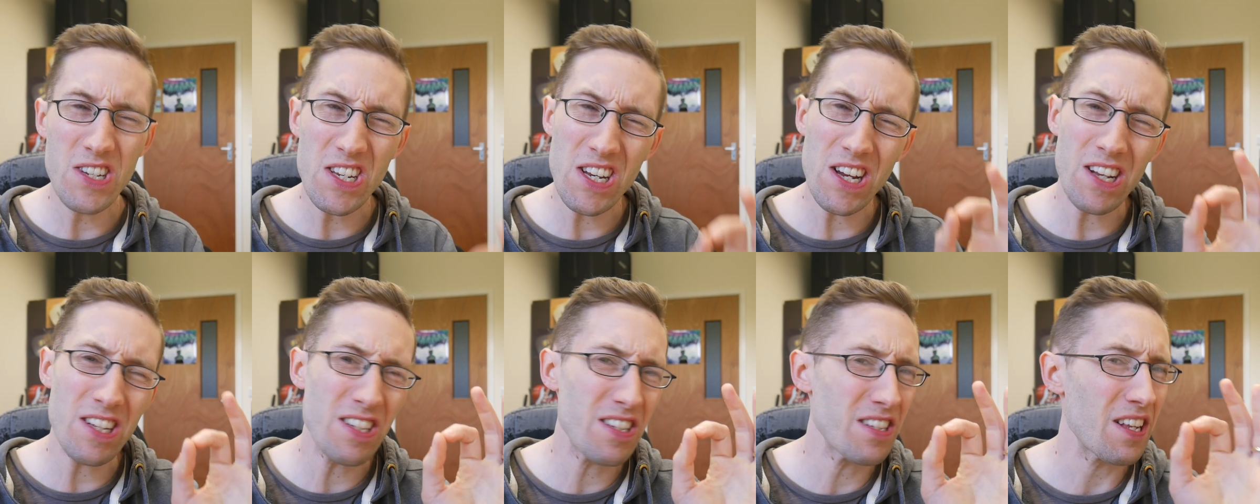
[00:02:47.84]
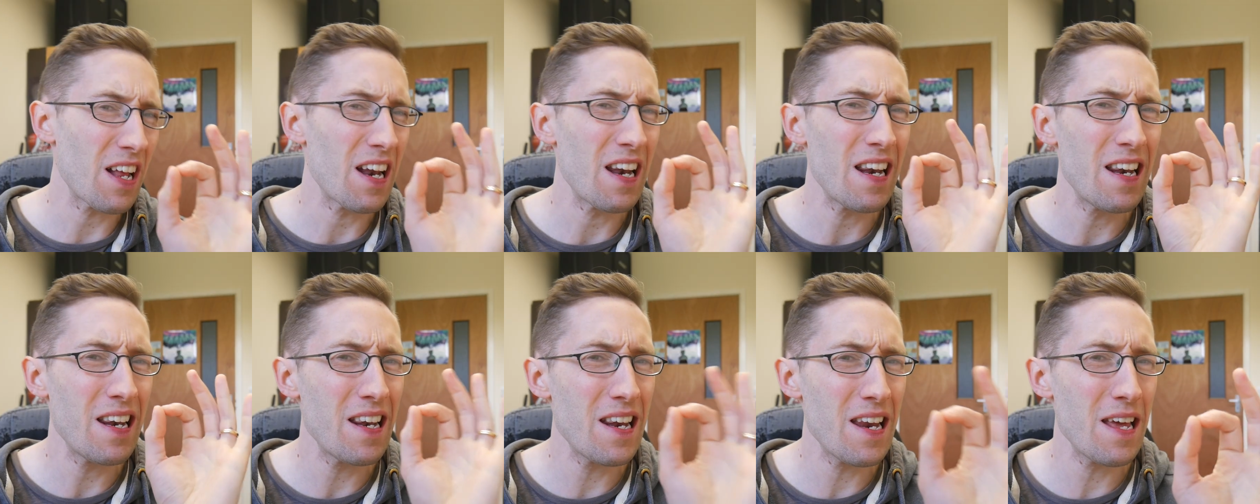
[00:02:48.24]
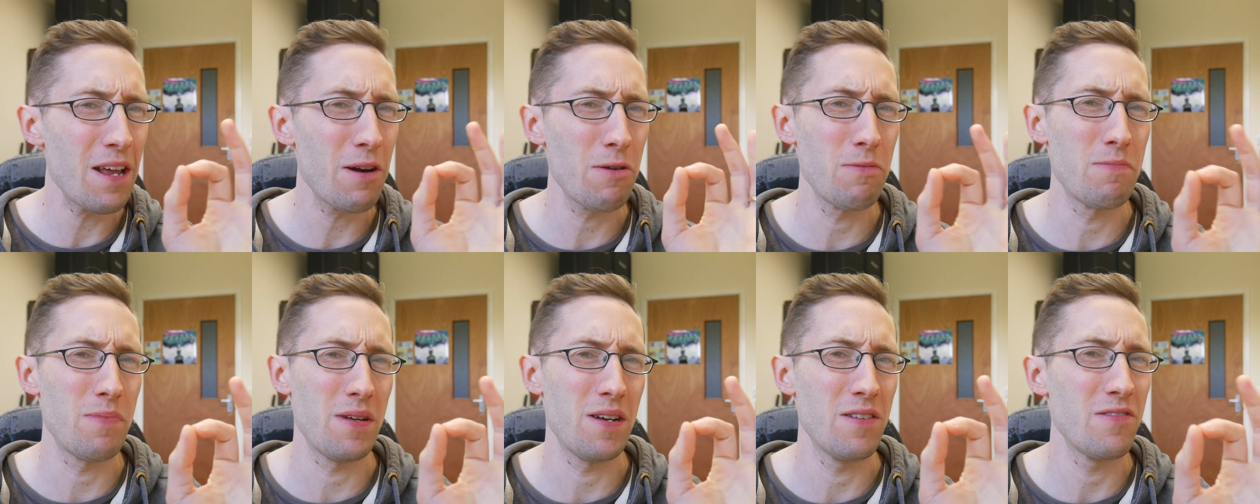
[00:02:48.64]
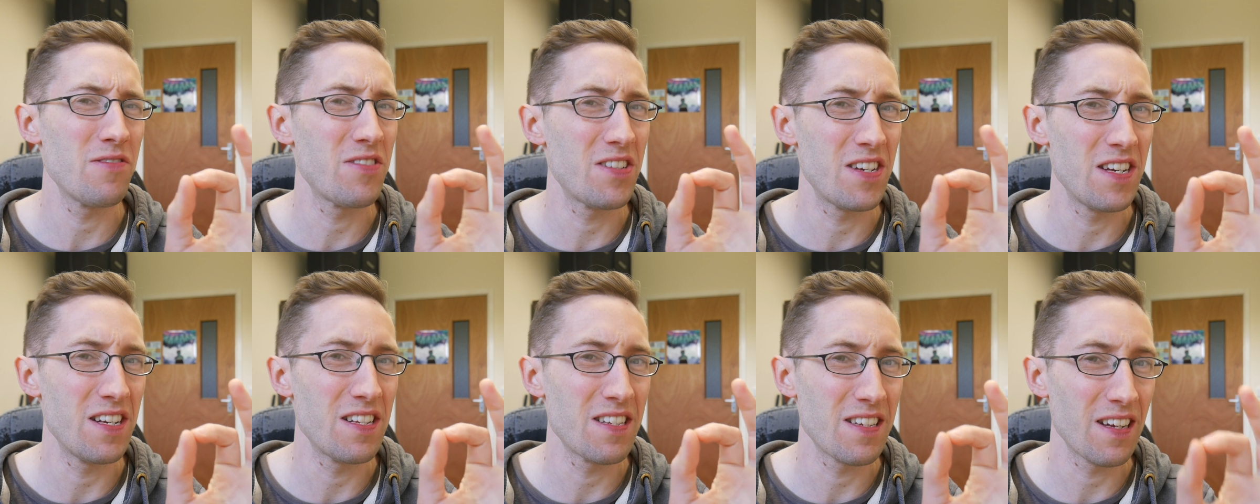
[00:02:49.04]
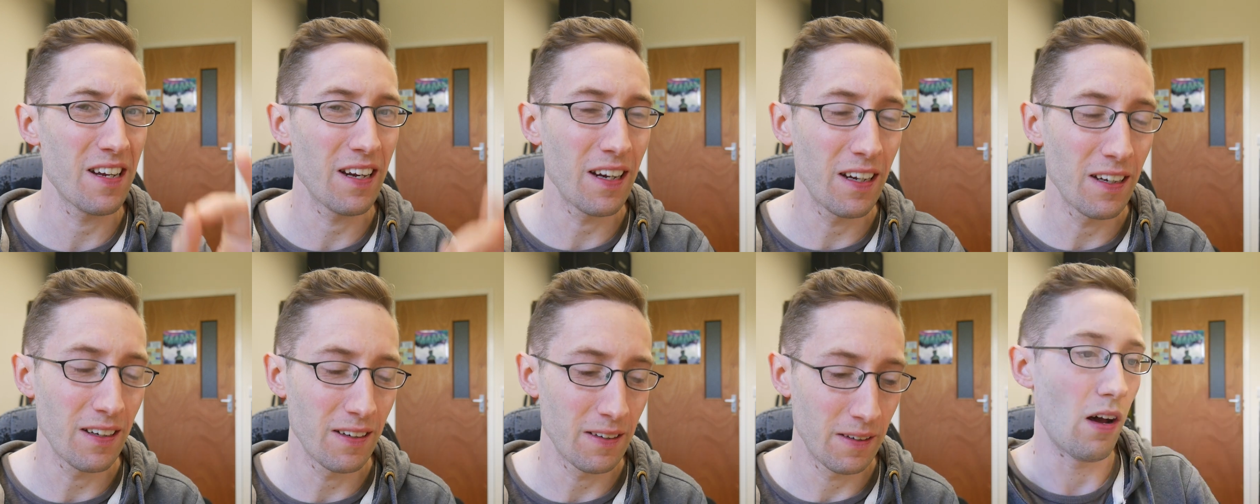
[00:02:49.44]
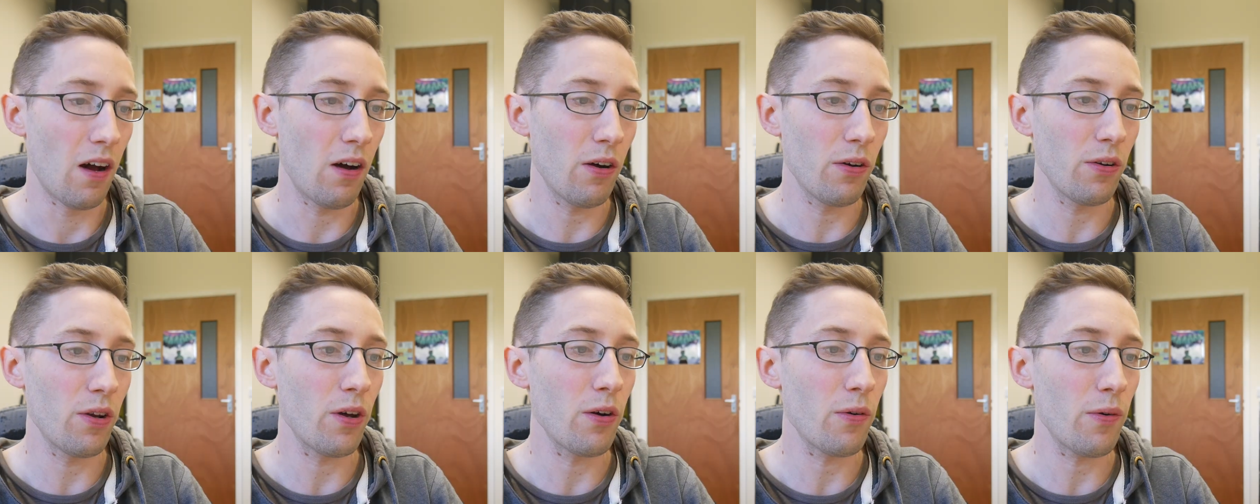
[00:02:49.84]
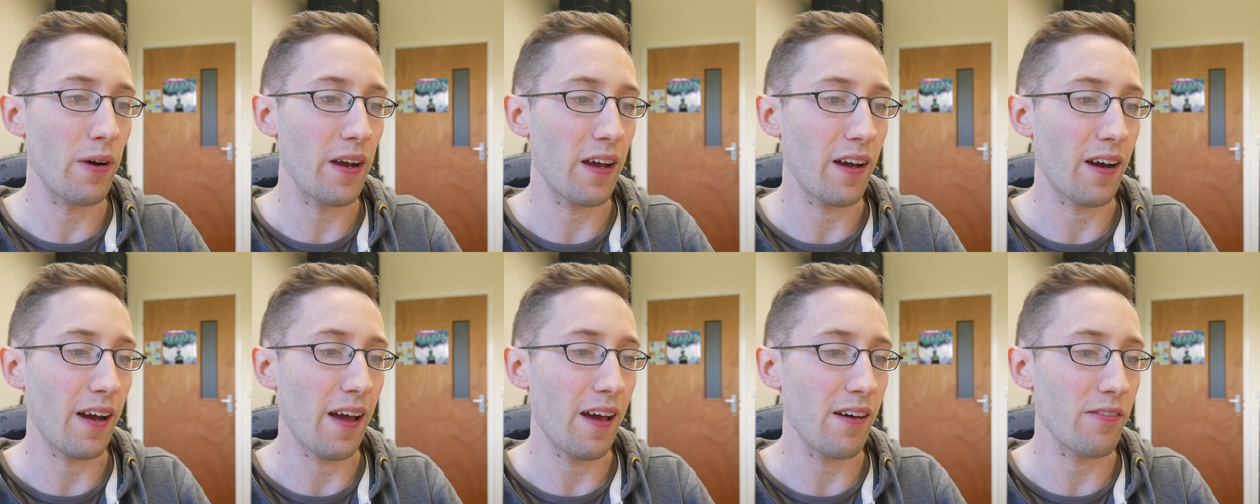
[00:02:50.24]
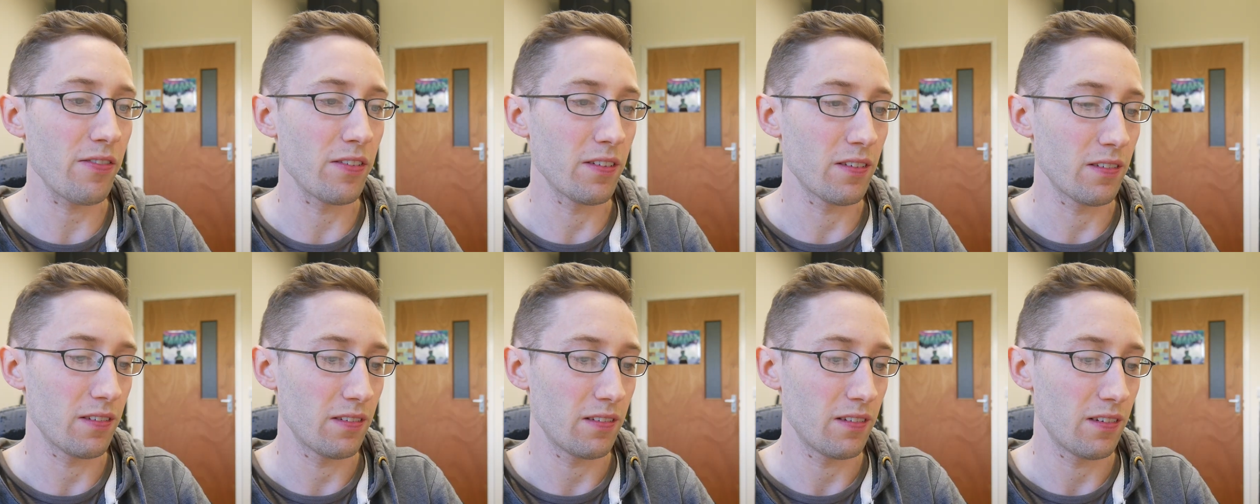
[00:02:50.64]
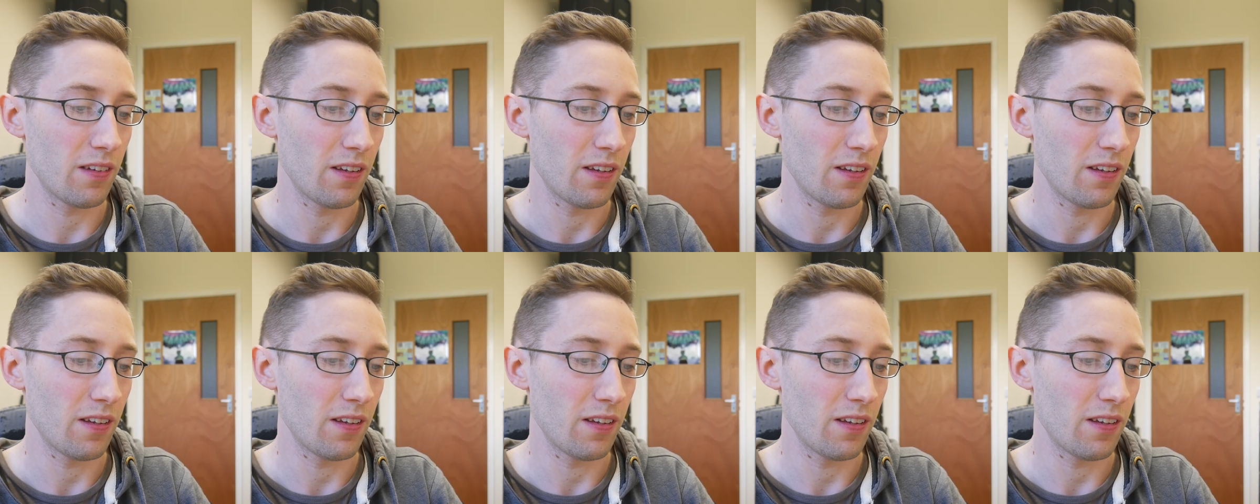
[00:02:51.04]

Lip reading: Just a little bit of cheating. Oh, no, wait, I haven't.